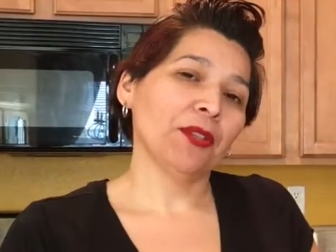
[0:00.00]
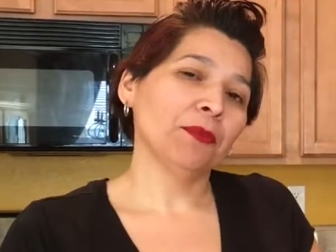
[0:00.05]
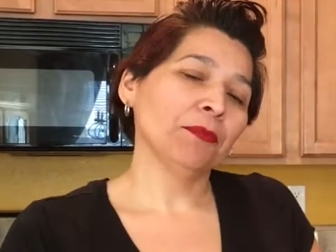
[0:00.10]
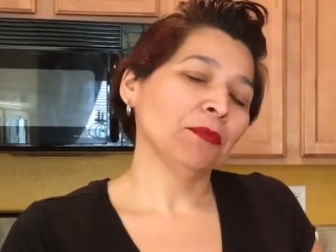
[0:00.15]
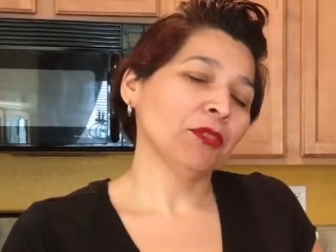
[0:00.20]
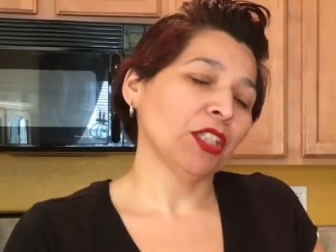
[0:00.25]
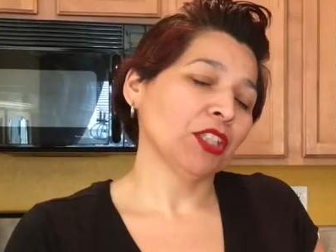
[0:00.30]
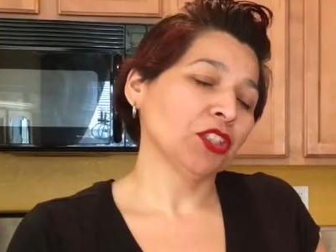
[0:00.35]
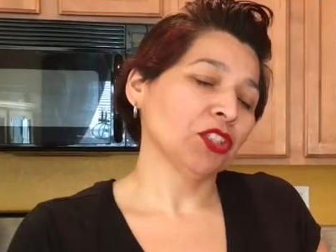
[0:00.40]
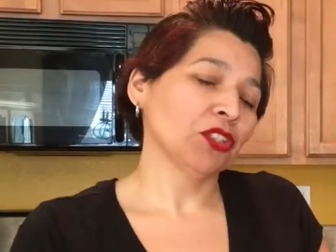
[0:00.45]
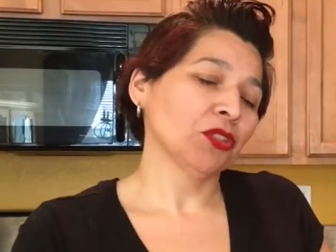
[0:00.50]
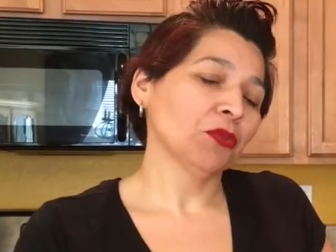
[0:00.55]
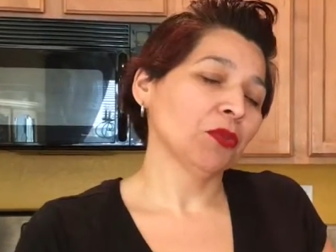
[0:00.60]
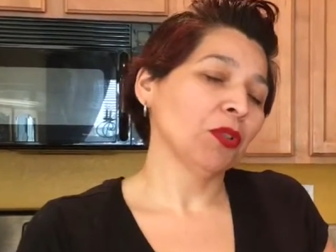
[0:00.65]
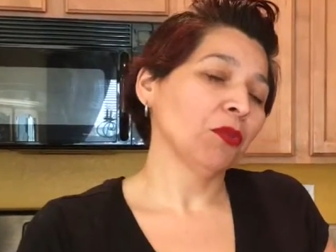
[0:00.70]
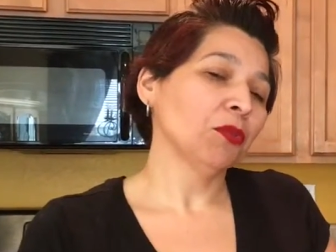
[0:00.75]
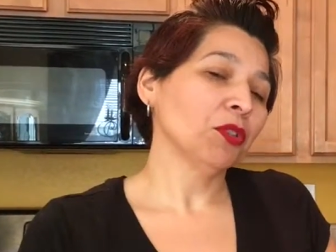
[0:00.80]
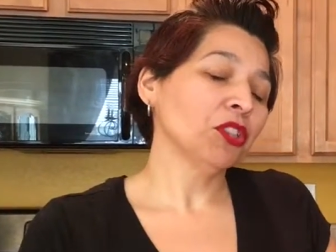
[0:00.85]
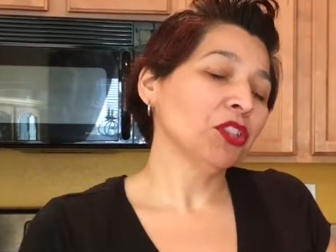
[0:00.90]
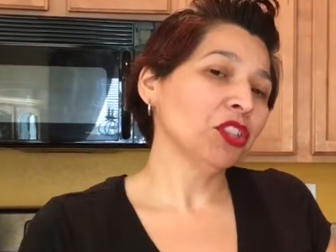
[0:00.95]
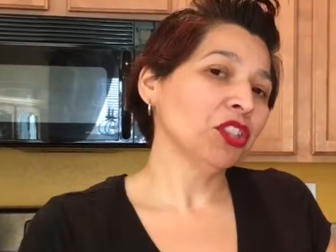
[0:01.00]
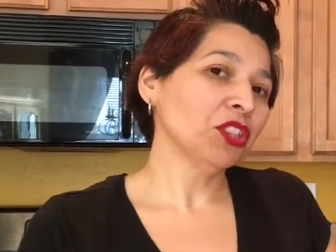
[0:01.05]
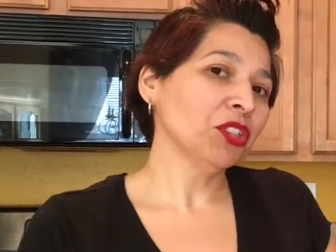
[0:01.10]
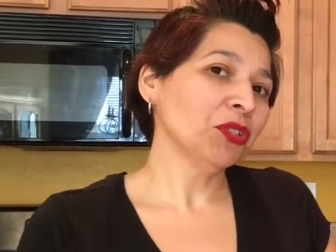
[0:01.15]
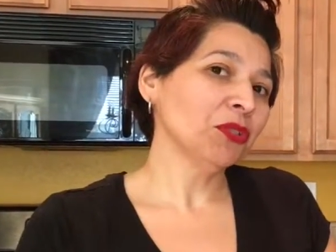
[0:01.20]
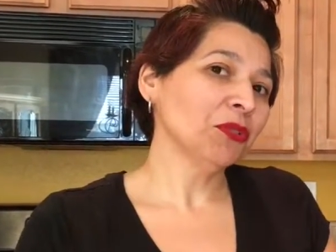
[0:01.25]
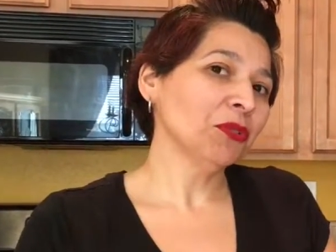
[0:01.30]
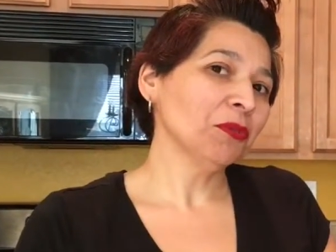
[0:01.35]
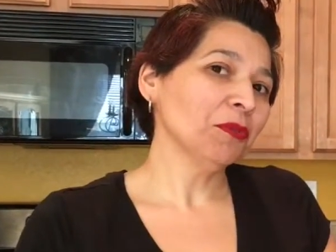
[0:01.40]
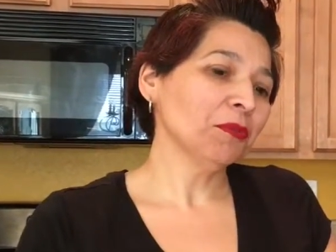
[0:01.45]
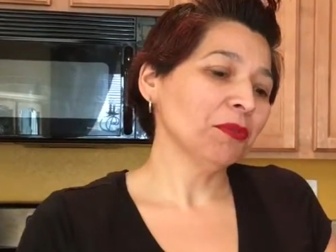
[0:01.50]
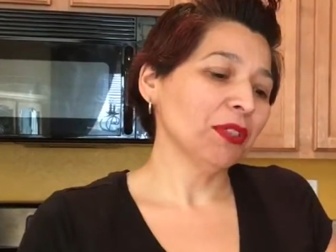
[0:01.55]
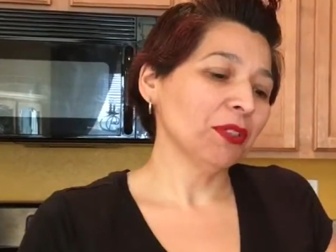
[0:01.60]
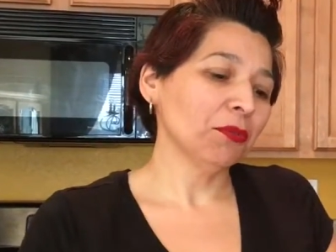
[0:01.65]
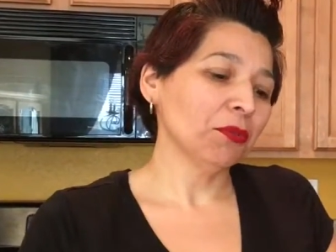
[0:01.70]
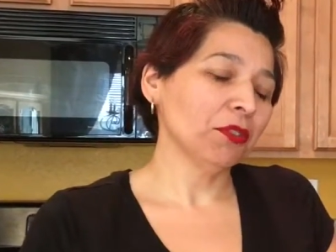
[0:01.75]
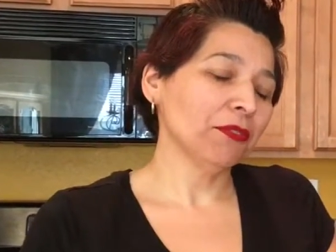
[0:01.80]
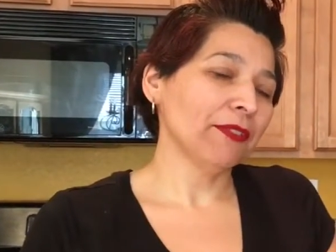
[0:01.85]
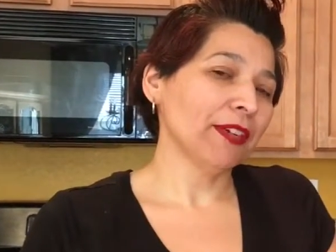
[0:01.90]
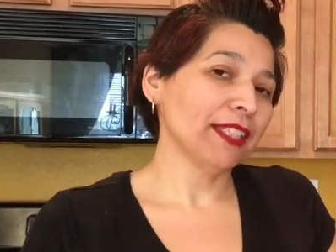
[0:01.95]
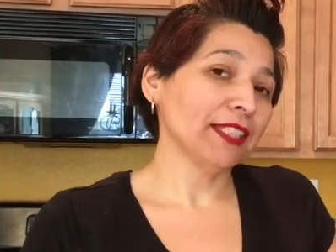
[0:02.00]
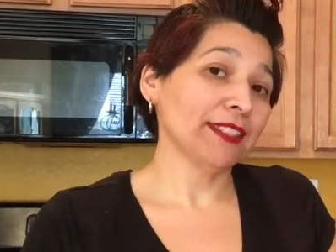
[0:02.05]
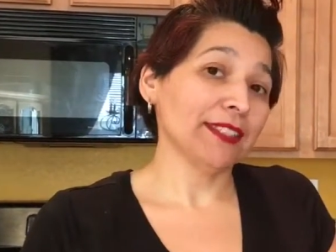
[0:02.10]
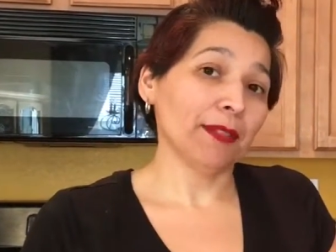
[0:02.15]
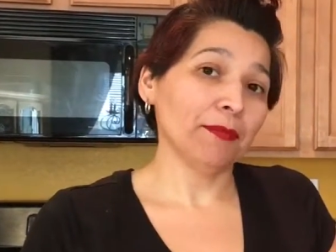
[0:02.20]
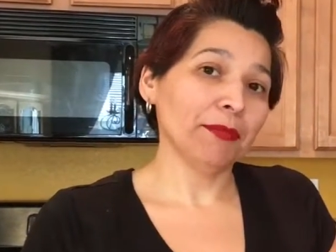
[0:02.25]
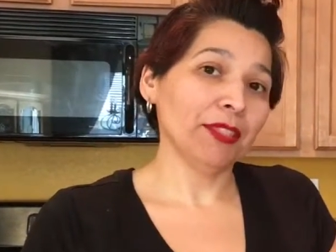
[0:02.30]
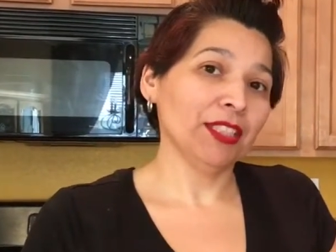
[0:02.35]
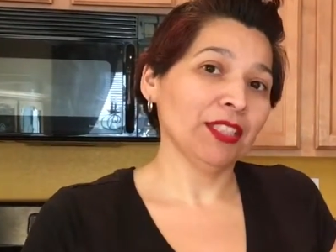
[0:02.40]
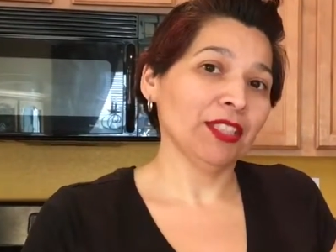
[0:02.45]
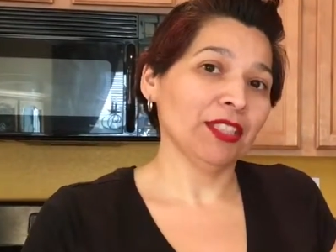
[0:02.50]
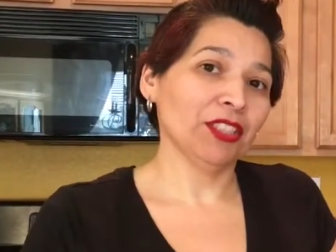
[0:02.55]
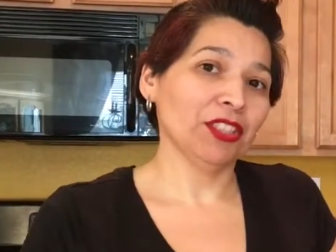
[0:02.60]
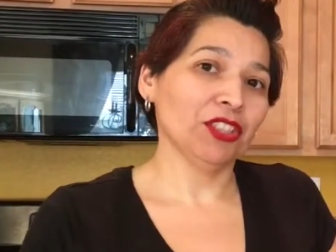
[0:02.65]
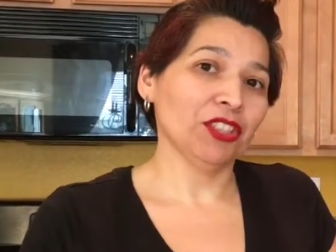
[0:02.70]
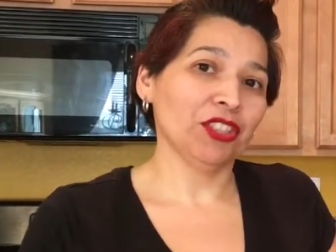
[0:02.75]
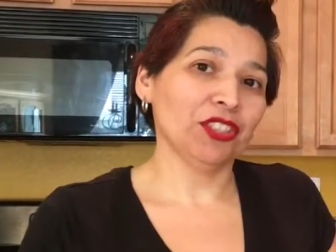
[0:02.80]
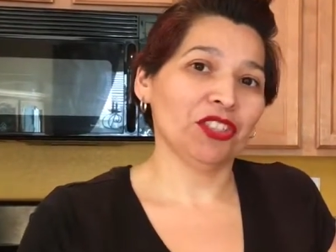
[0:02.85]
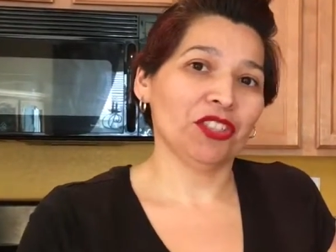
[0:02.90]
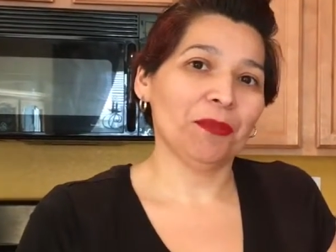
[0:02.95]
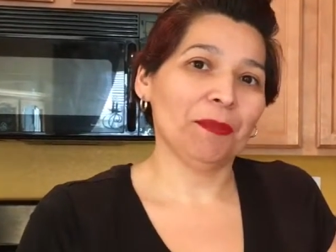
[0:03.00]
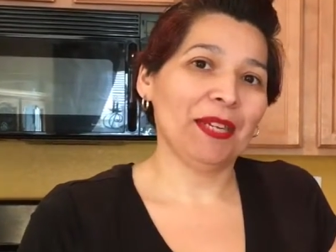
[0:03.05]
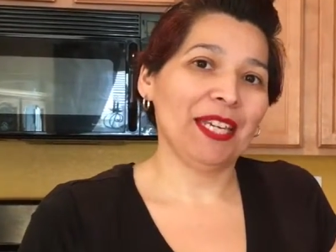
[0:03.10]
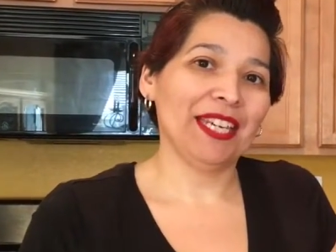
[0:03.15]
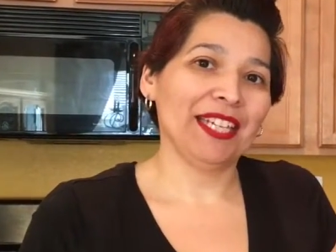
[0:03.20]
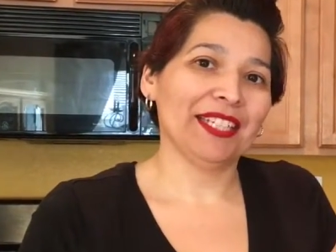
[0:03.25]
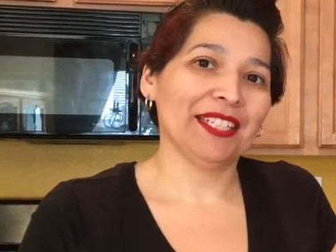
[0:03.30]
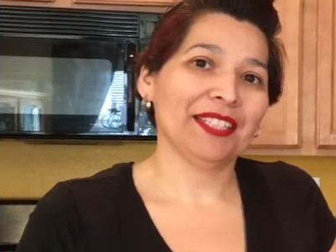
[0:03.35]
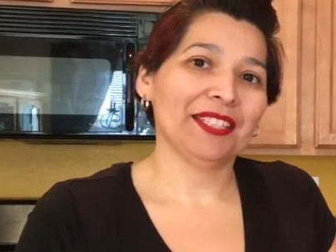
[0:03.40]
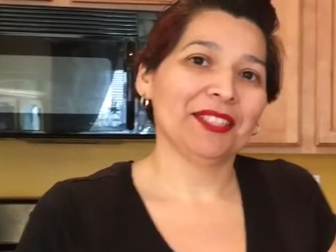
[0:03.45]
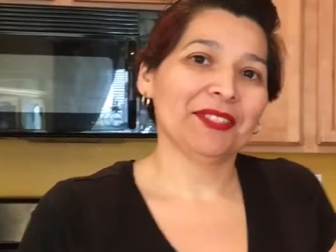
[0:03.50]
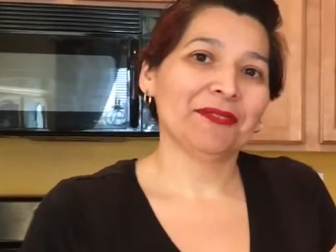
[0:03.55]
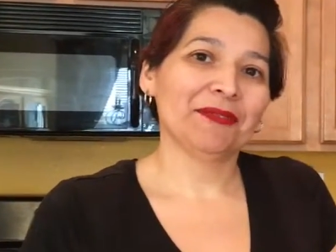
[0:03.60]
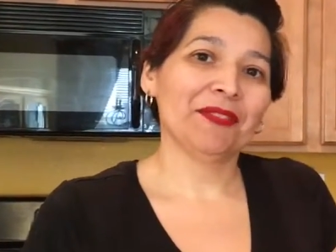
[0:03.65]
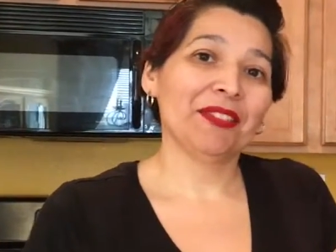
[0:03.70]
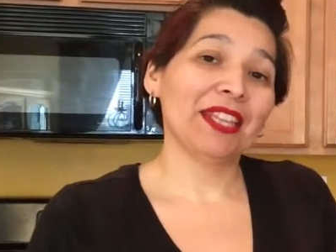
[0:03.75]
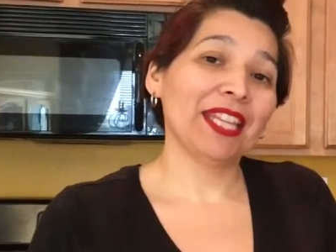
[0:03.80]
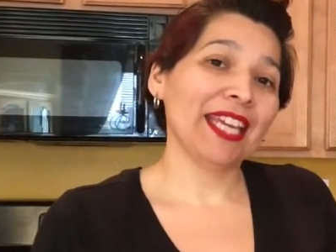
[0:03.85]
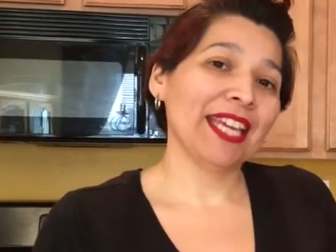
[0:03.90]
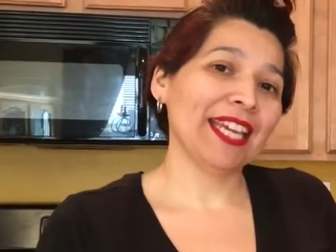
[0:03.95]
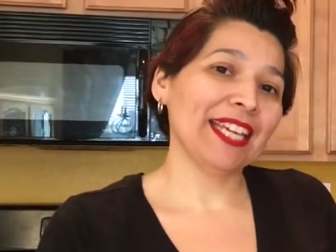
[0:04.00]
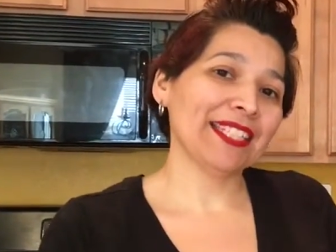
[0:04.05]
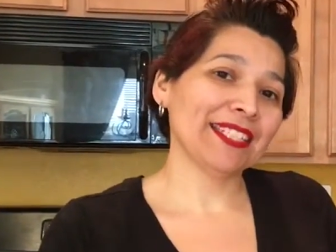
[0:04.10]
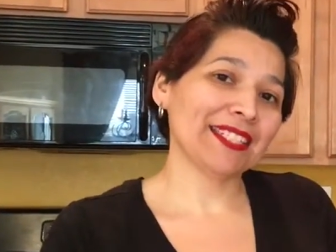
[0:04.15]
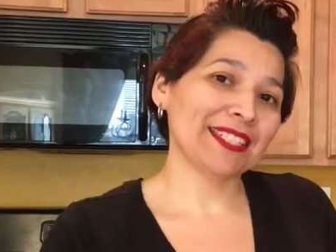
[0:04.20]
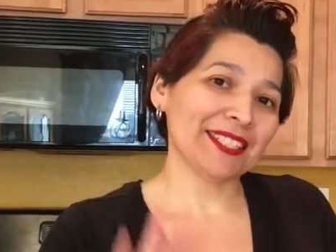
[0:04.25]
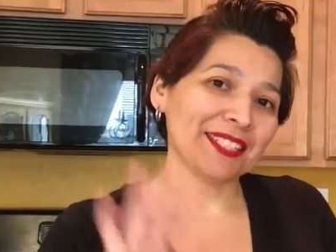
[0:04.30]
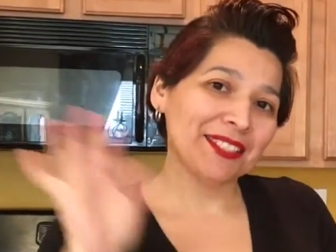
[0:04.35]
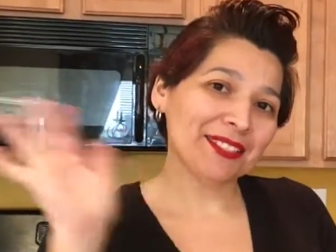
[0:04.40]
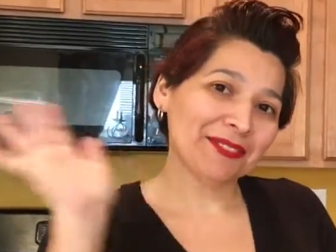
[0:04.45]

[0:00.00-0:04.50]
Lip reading: I'm not sure what we'll do, but we'll find something delicious to make. Thanks.